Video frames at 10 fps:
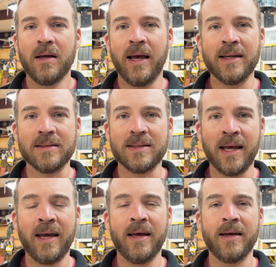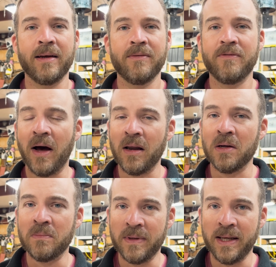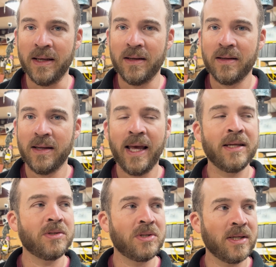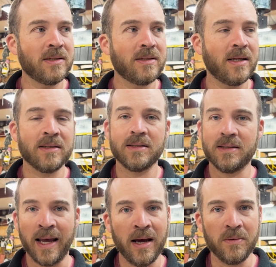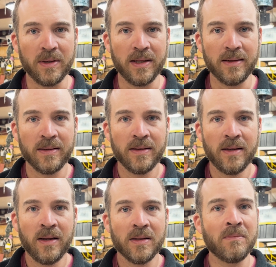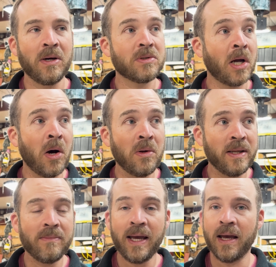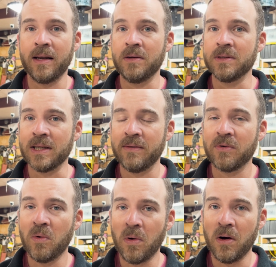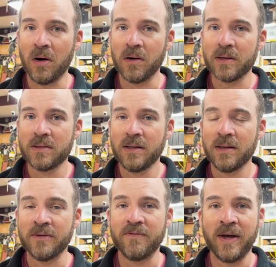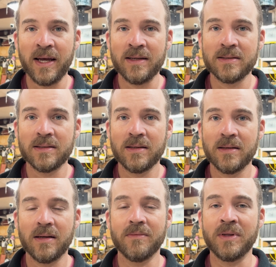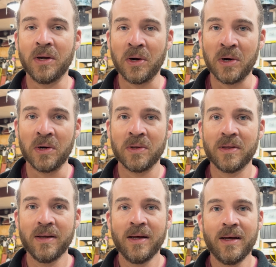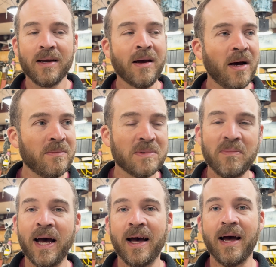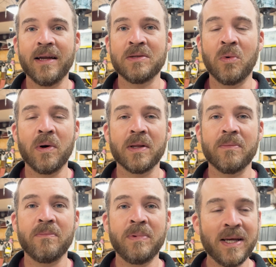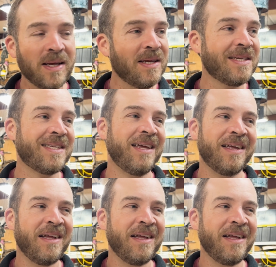and saying, "Follow me," is just astounding. The most holy man who has ever walked the face of the earth comes by to one of the biggest